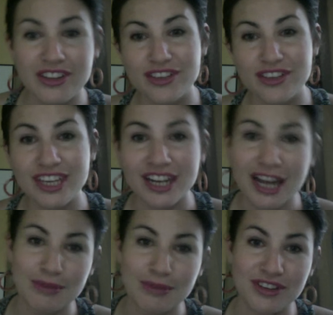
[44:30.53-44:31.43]
little
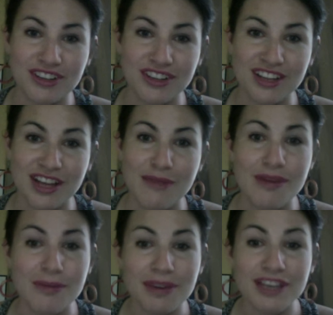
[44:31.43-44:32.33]
kidnapped girl.
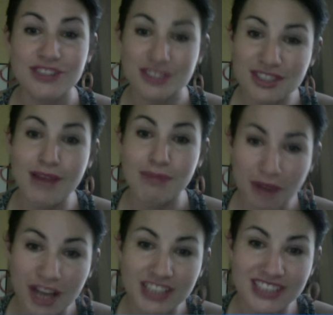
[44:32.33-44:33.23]
Maybe I should
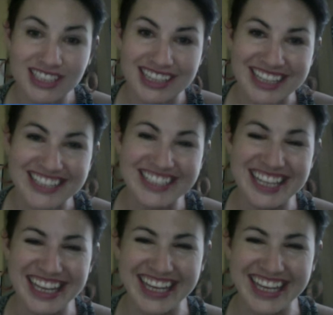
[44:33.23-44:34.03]
stop watching this.